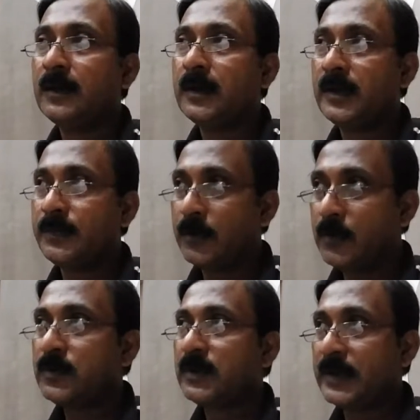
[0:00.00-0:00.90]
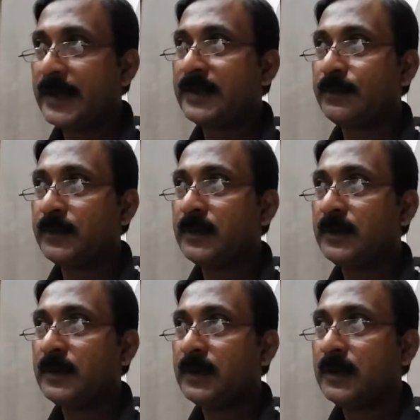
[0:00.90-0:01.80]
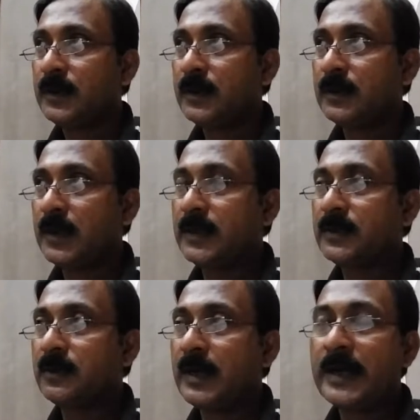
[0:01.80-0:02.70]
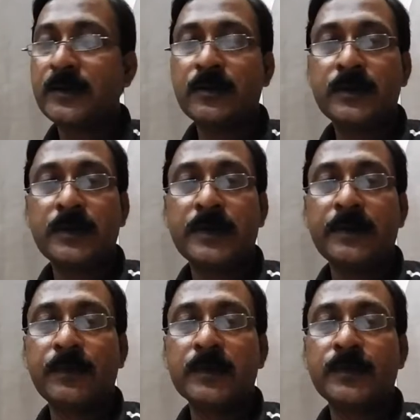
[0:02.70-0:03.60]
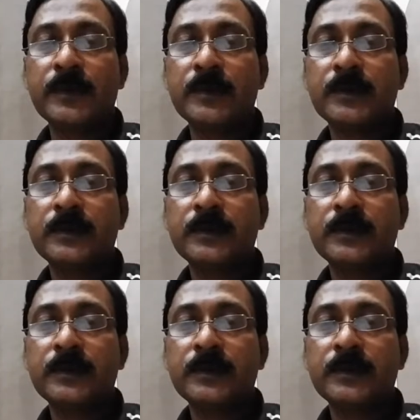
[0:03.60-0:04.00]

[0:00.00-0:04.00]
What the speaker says: It produces the ATP, that is called adenosine triphosphate.